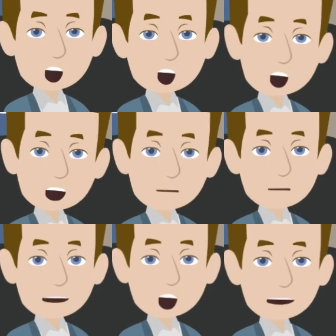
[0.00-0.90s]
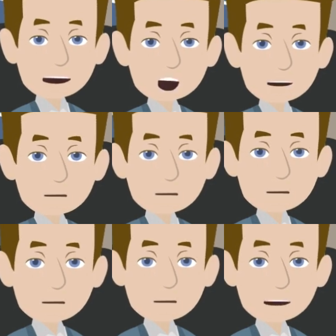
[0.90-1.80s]
name is Jimmy Johnson,
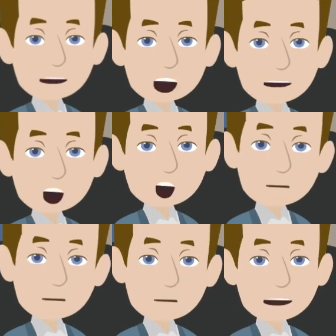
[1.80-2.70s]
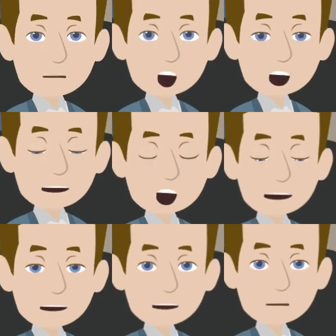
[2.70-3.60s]
and this is The Jimmy
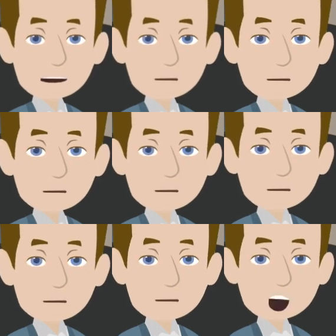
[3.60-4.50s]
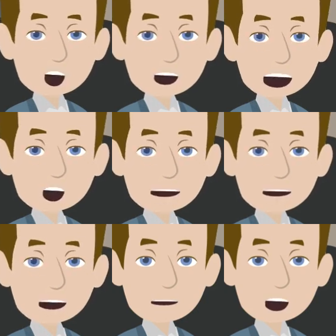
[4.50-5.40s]
Johnson Show. On the air with
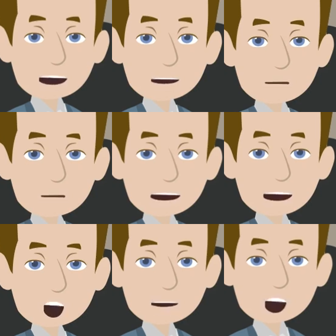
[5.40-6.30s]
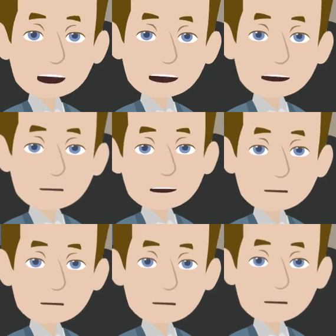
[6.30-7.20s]
me tonight is Elisa Bergkamp,
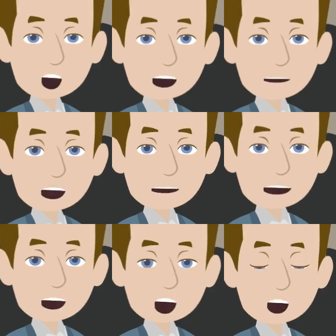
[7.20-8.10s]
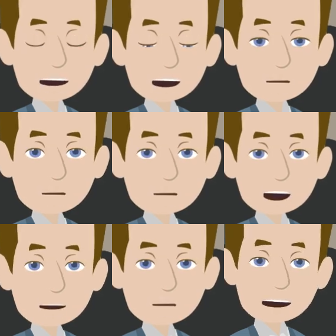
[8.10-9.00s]
one of the creators of
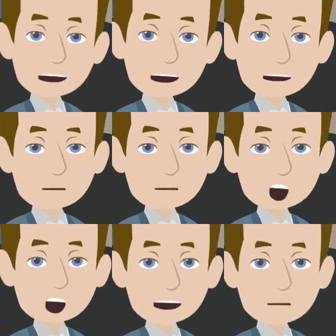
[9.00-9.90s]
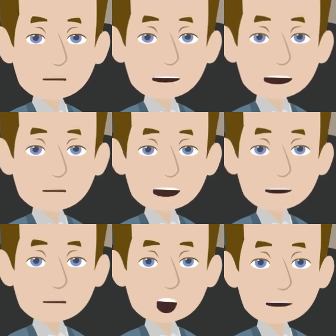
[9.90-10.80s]
the Energy Storage and
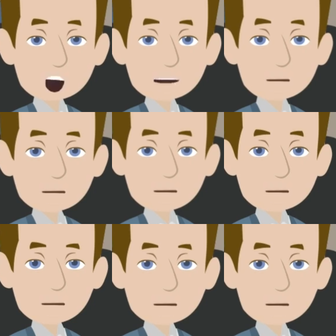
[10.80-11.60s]
Transport Project.